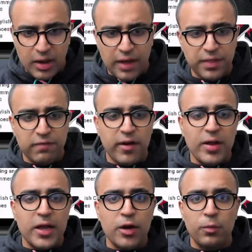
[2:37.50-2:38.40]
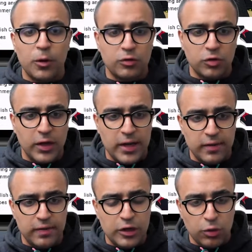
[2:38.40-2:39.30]
At the very end, we also
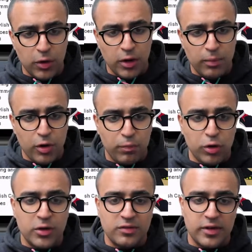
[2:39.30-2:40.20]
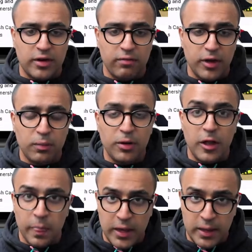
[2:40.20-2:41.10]
get the total amount of products that are available
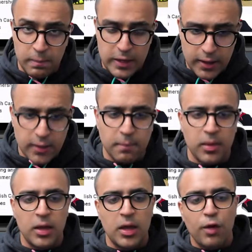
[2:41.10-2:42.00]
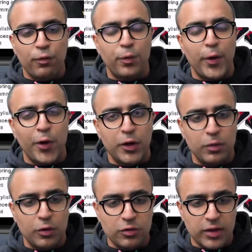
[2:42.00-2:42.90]
in the API, which we're going to
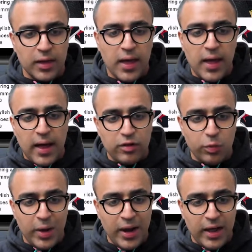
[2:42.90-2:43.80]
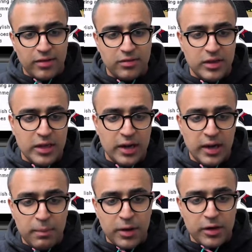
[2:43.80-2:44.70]
be using, as well as the
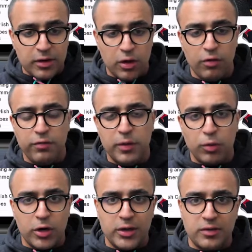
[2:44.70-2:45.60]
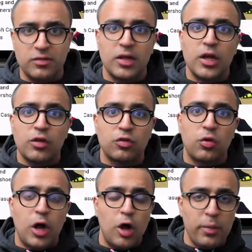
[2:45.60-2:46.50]
limit of the products.
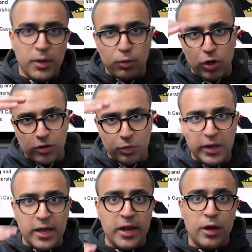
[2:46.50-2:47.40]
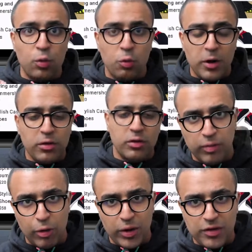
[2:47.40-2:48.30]
So how many products we get in one
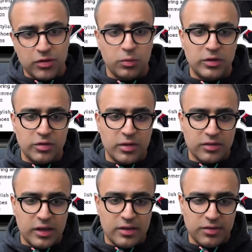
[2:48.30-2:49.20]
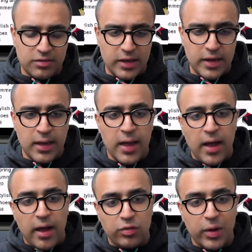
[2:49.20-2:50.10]
request, which in this case is 10,
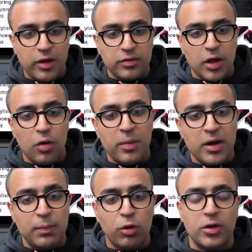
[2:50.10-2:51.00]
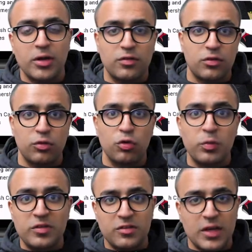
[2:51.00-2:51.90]
as well as how many products do
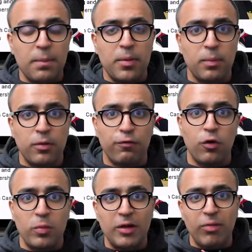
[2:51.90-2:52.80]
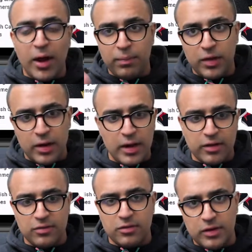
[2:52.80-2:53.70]
we skip before we grab the
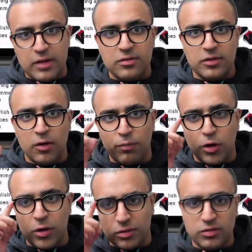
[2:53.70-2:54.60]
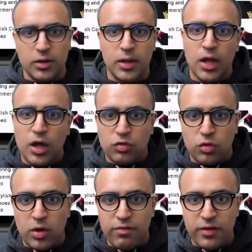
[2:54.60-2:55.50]
next 10 set of products.
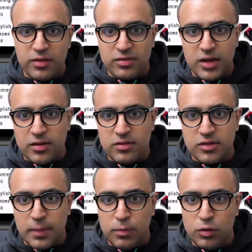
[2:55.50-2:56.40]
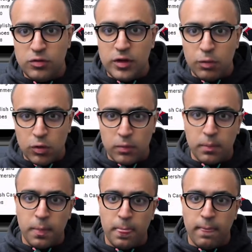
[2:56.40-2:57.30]
So if I set skip to 0,
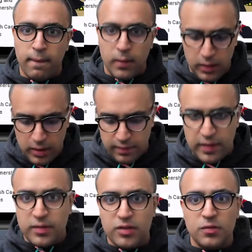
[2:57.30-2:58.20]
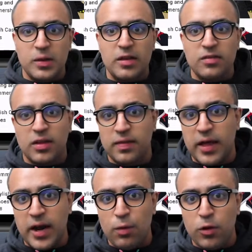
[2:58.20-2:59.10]
then this means
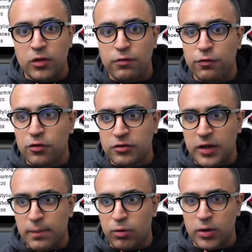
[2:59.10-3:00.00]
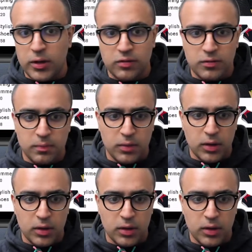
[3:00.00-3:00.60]
that I want the first 10 products.